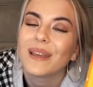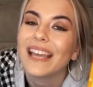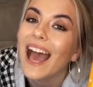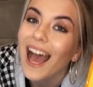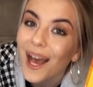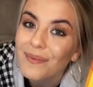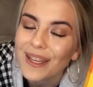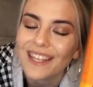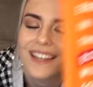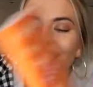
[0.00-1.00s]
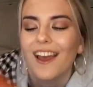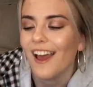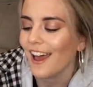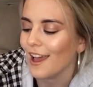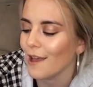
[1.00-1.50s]
be happy.
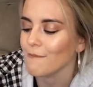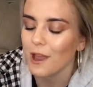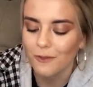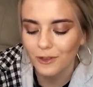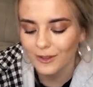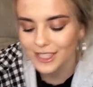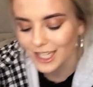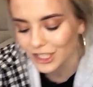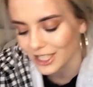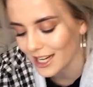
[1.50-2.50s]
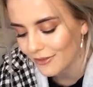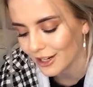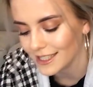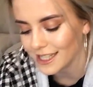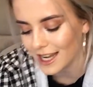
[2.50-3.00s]
I thought that was such a clever
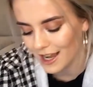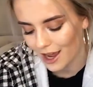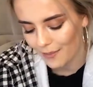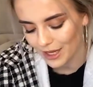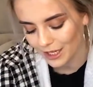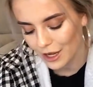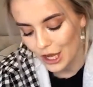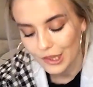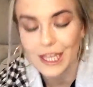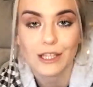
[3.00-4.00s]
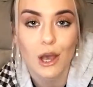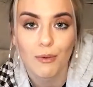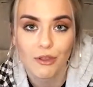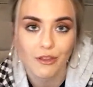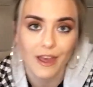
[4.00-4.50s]
idea. I mean, the
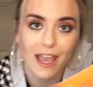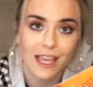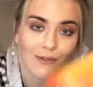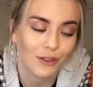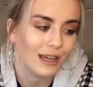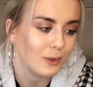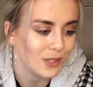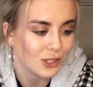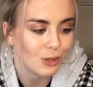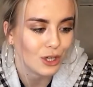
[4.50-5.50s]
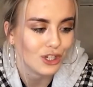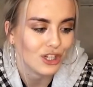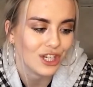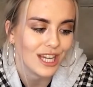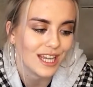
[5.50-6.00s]
example that they give on the little instruction
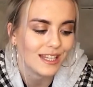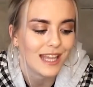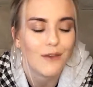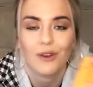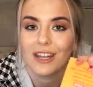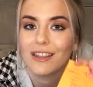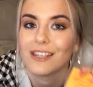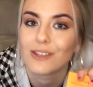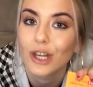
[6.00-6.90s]
sheet is everyone in this